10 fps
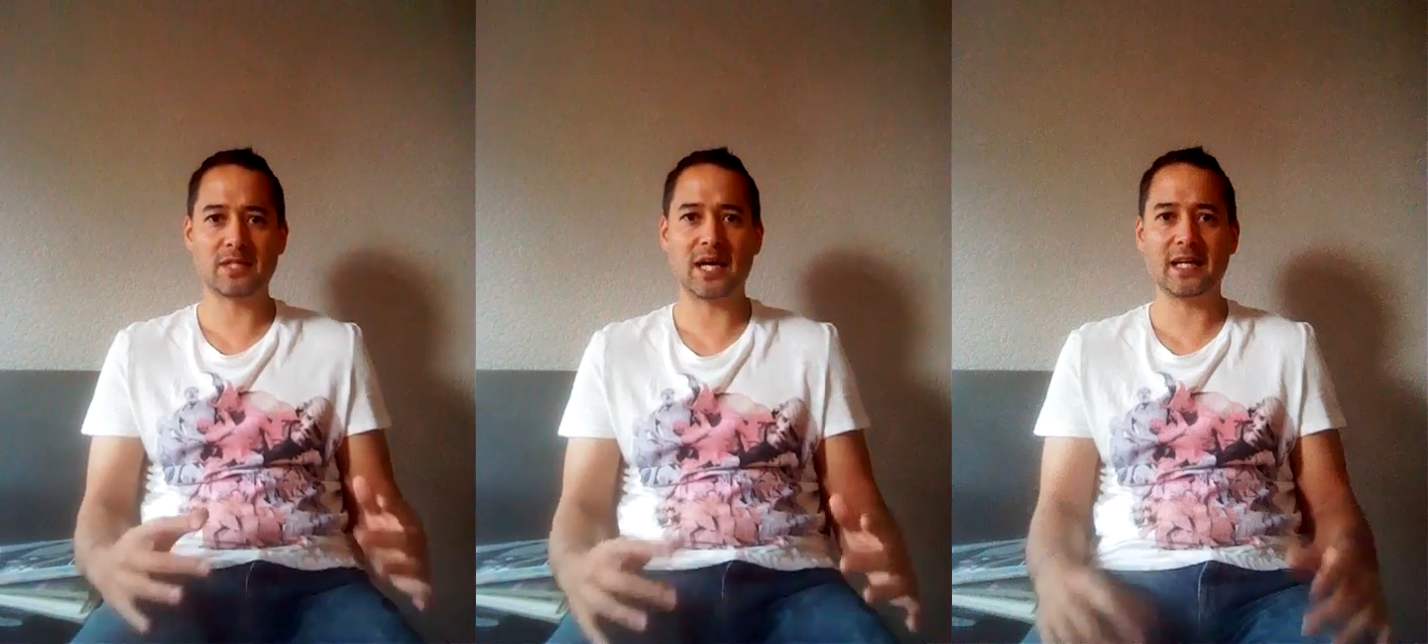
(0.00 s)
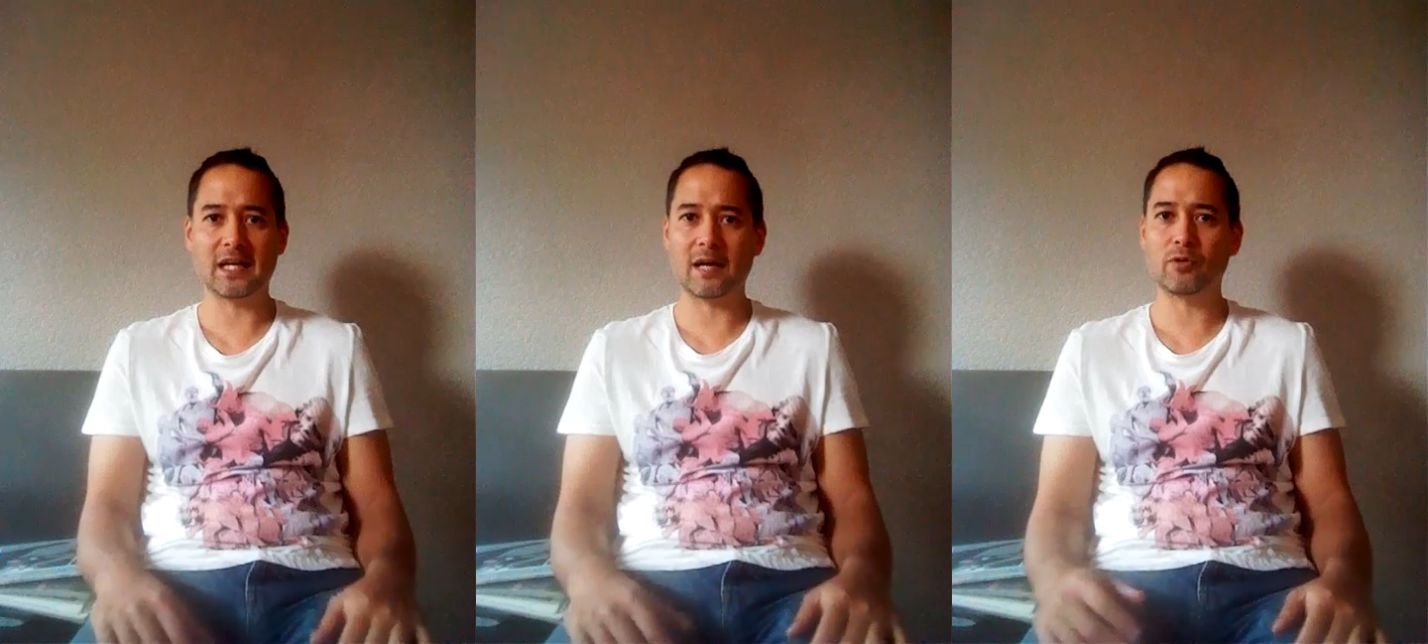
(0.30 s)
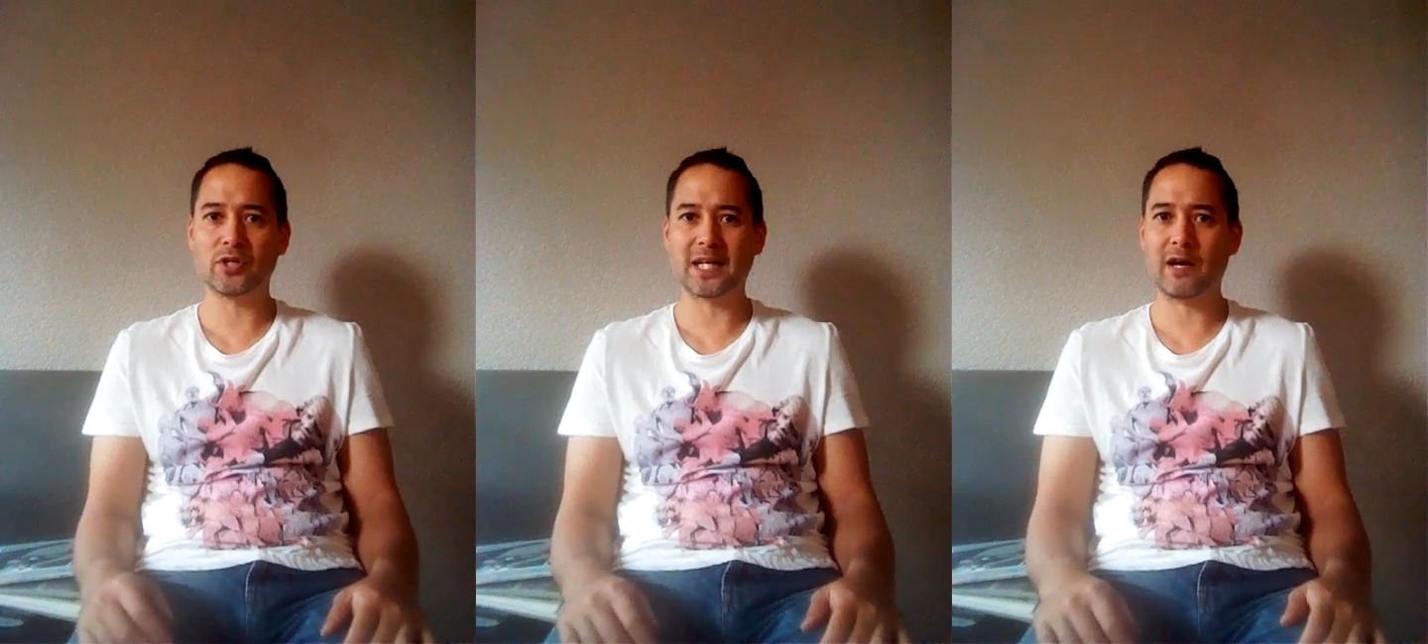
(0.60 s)
tight game
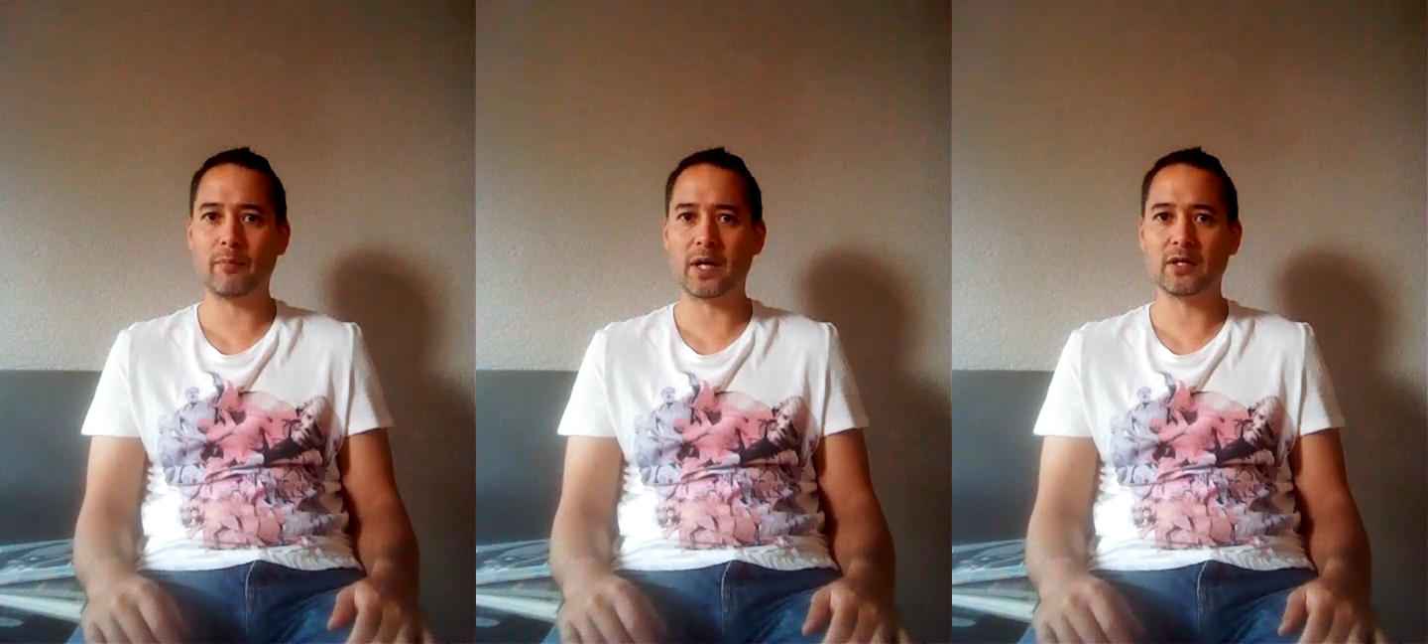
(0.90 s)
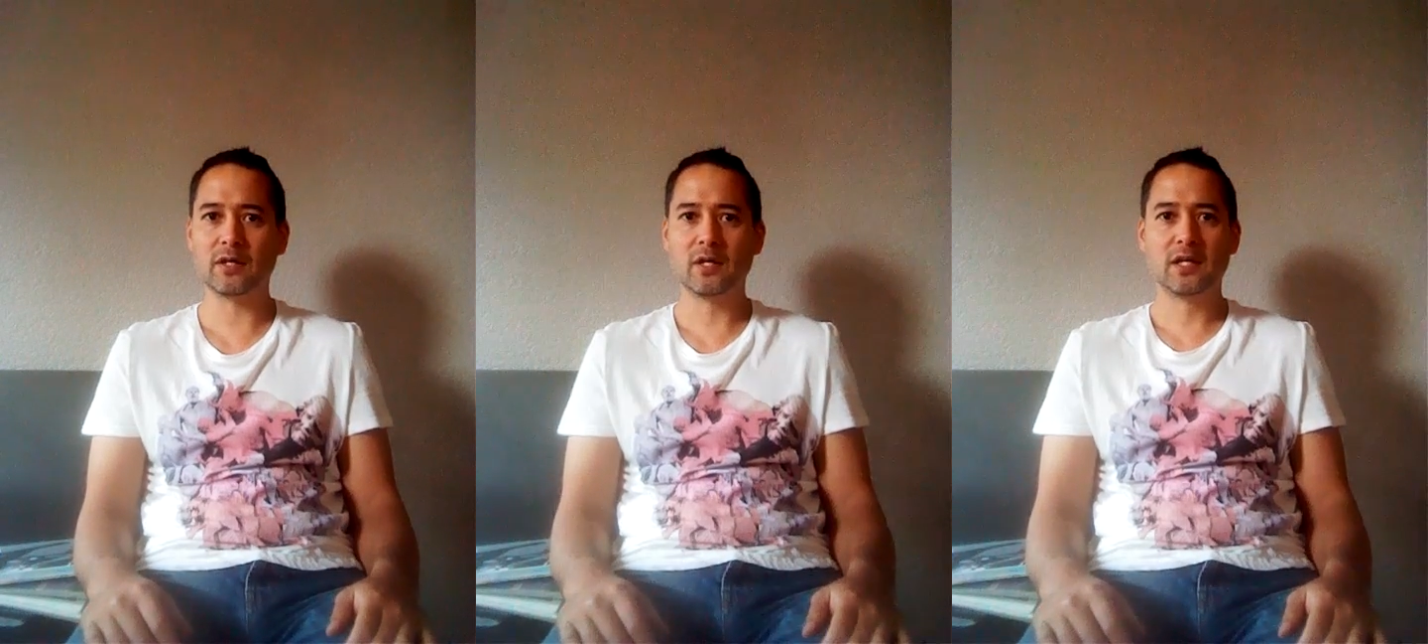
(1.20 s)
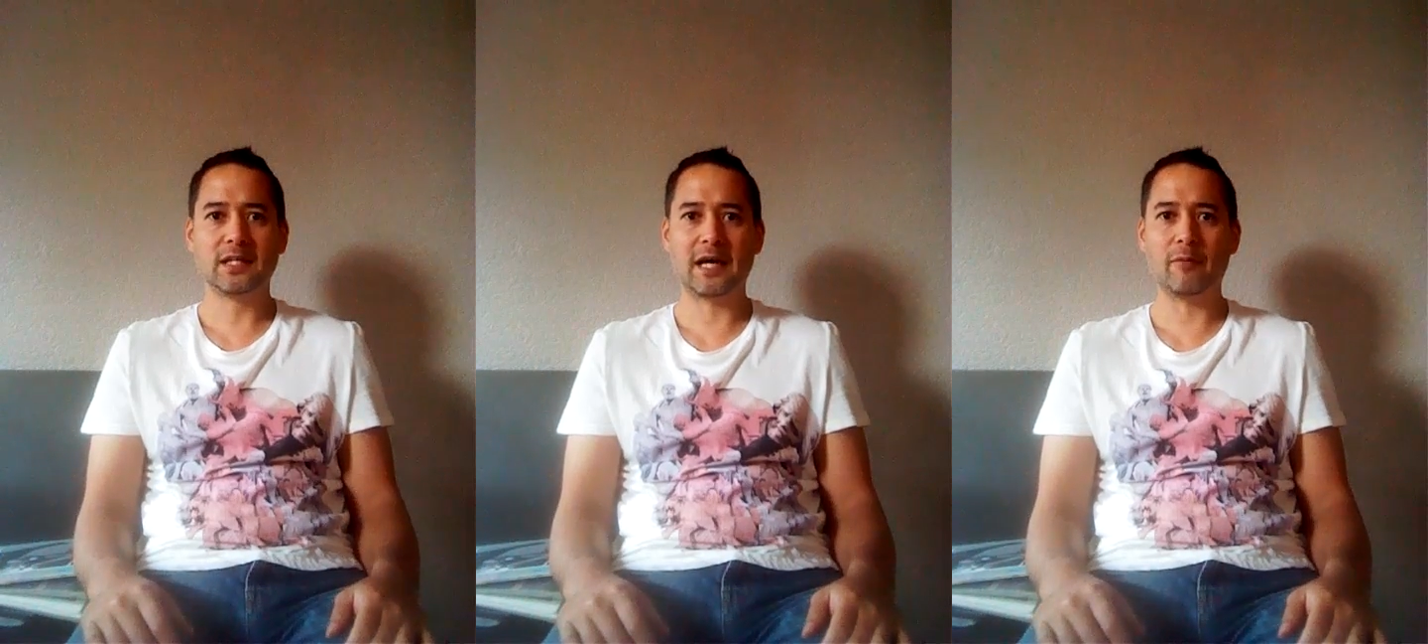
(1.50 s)
where you're down,
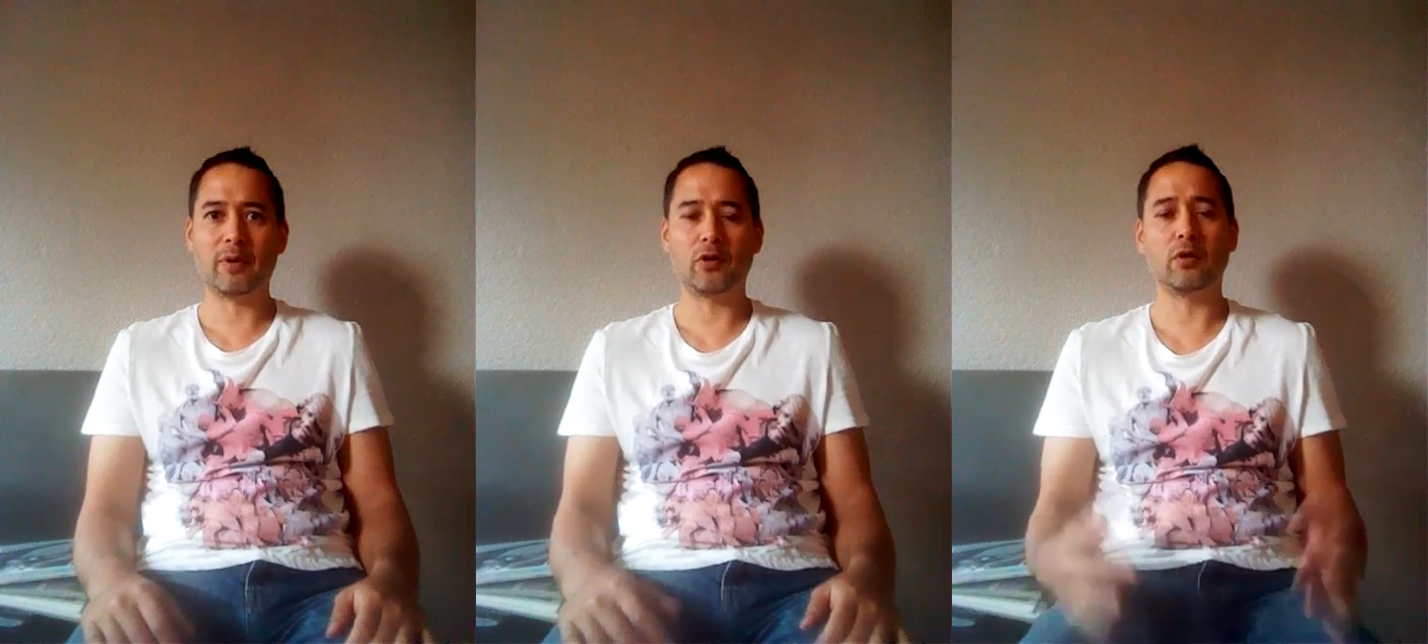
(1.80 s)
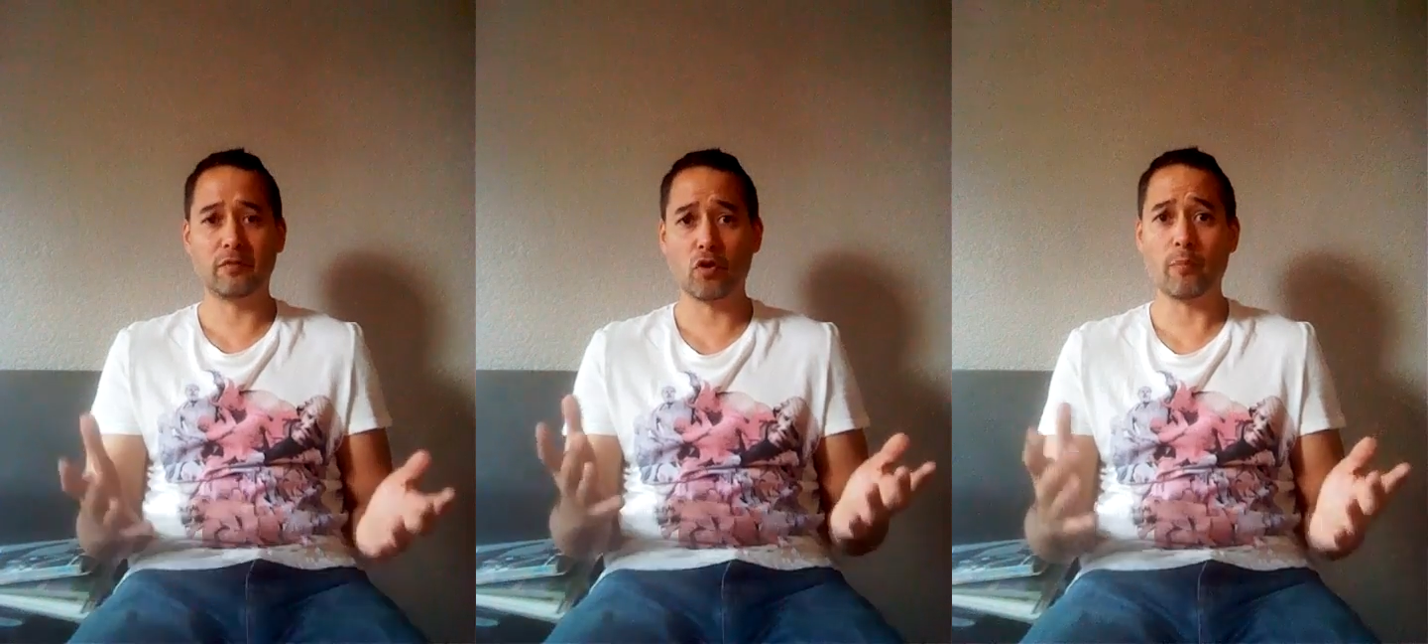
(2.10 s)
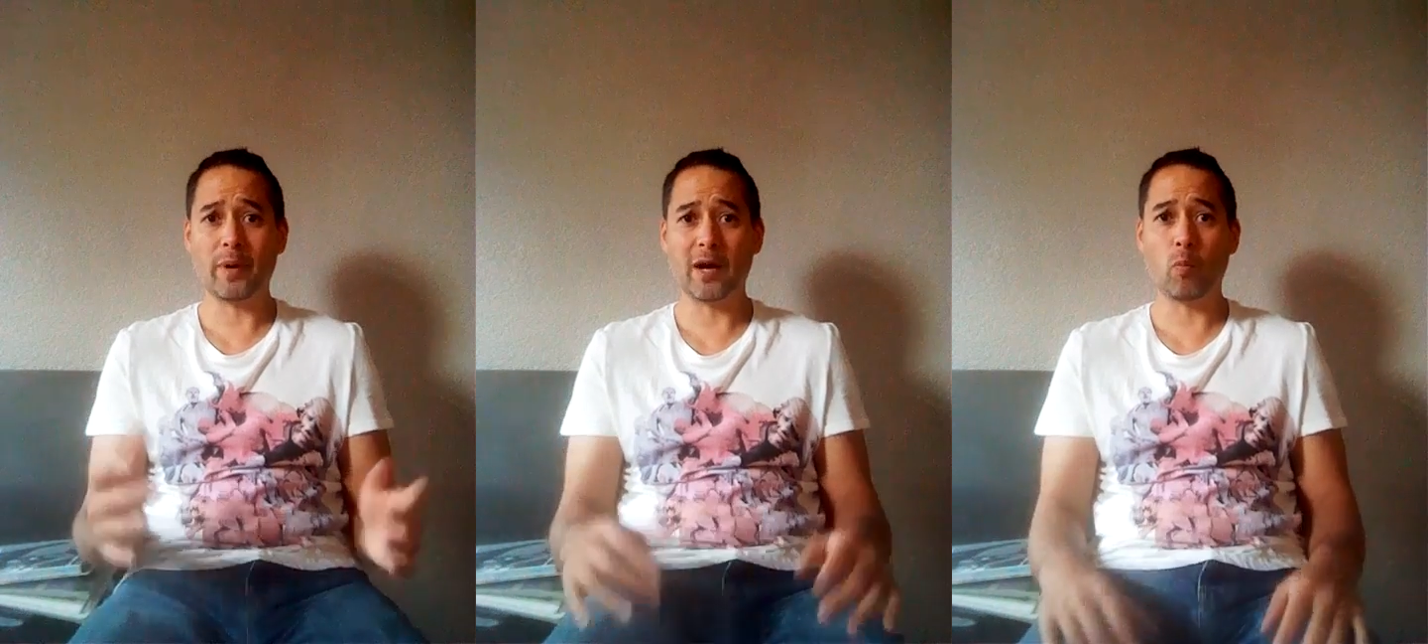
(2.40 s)
if you're
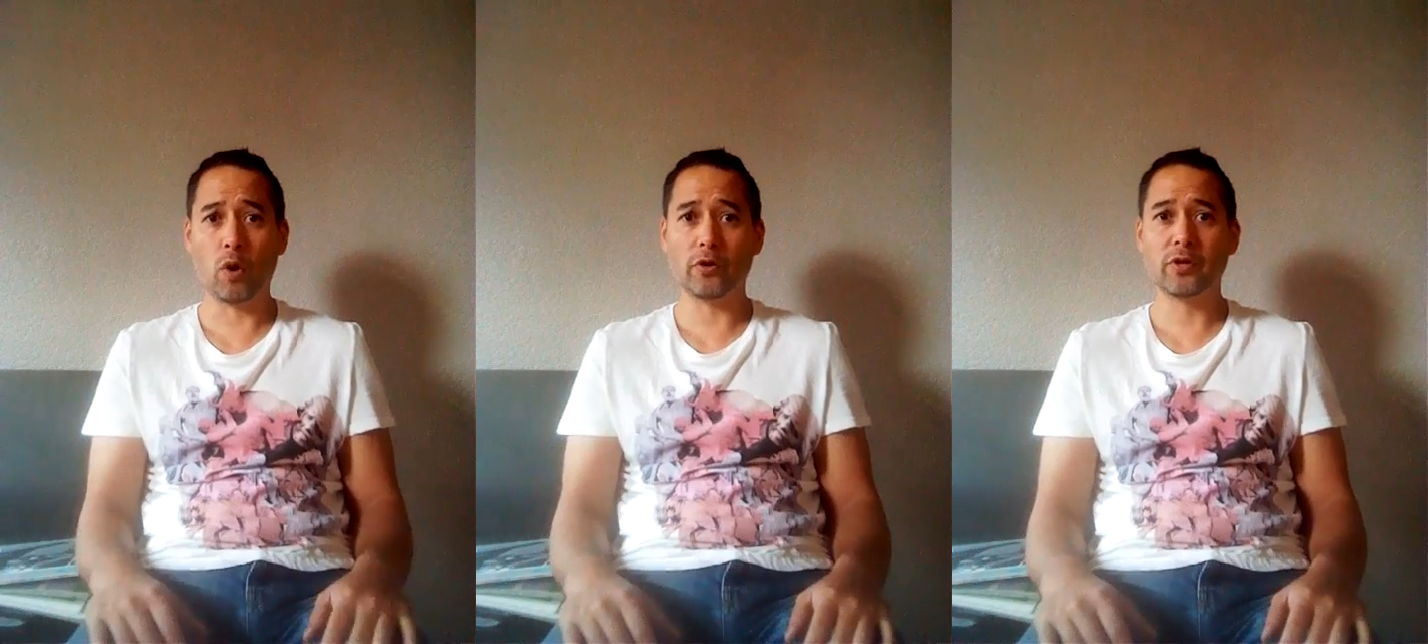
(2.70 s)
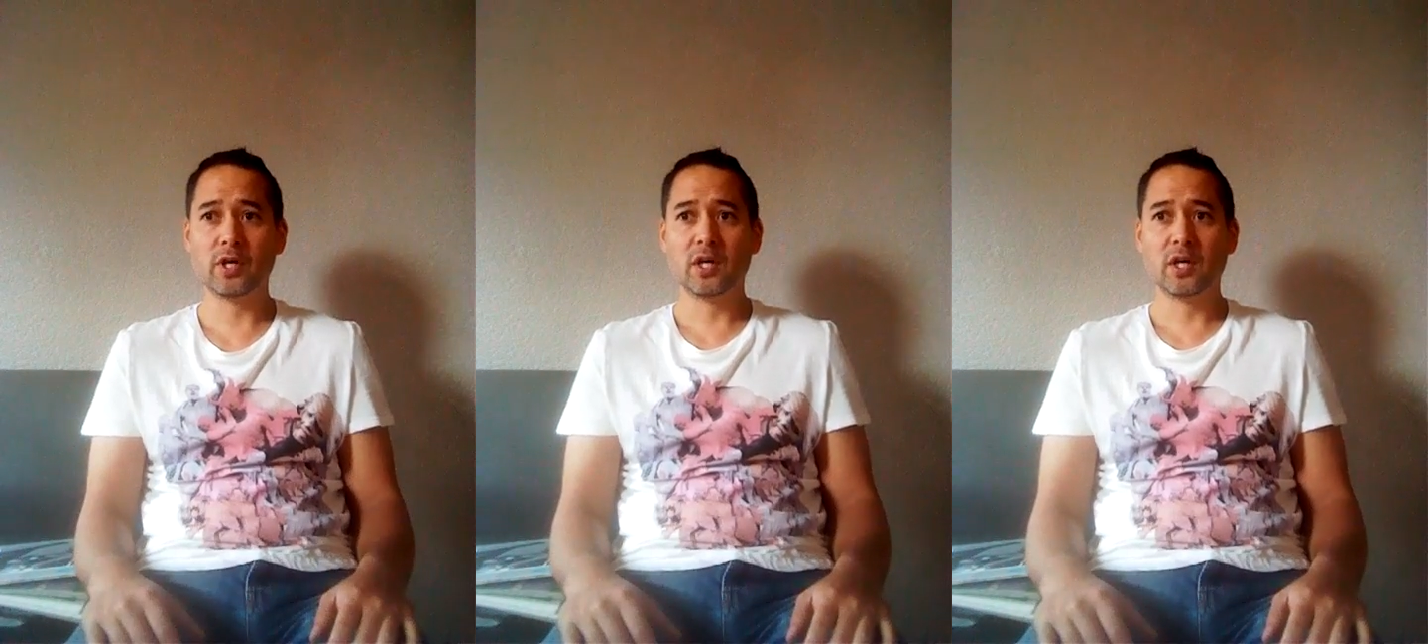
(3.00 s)
up by one,